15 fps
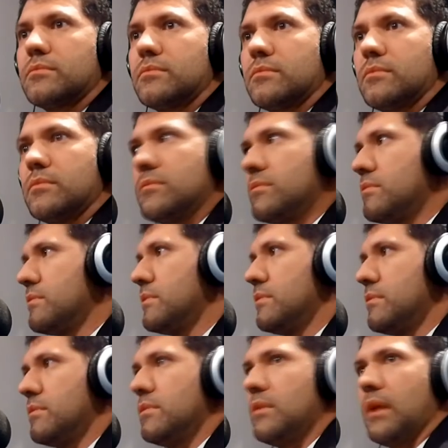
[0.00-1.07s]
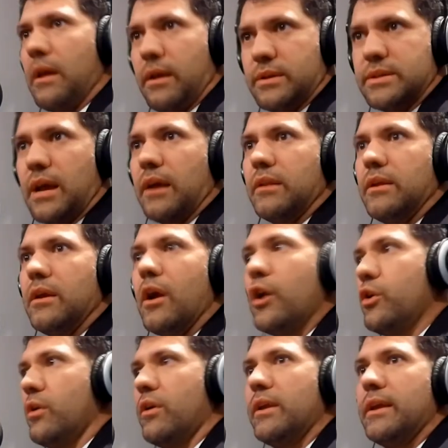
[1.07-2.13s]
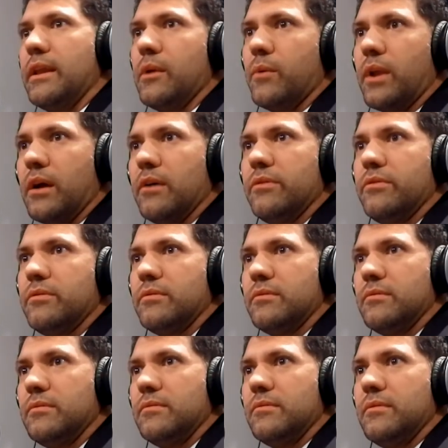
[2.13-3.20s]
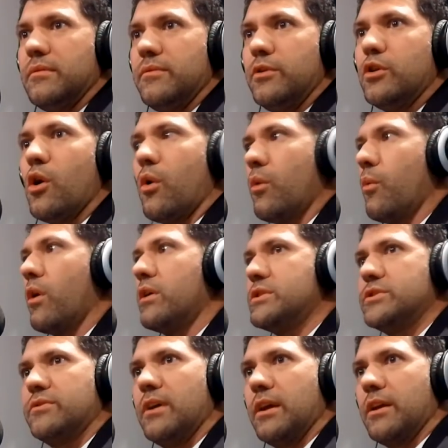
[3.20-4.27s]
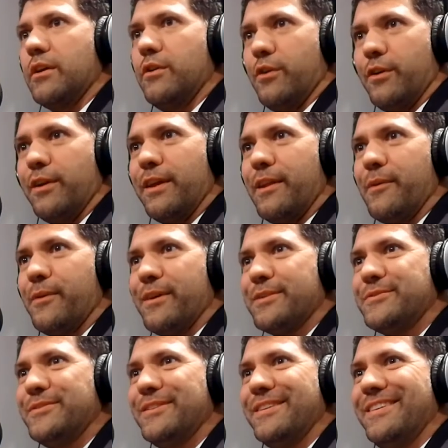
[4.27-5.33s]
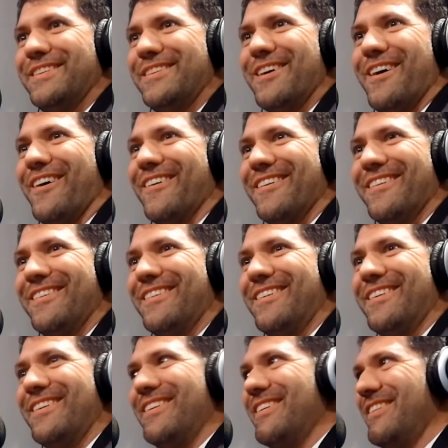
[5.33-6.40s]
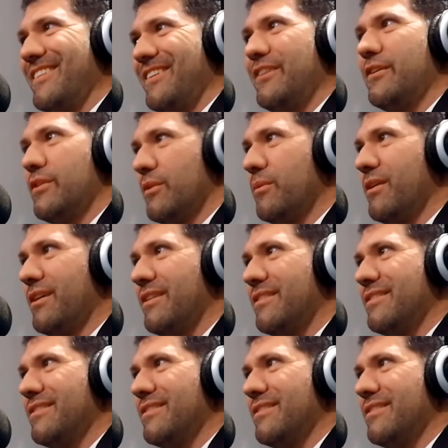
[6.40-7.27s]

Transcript: Dehydrate. Exactly. Are you hurting anyone else? If you go on water strike, are you hurting anyone else really? Mm-hmm. exactly. No. You're the one that's. You're the one.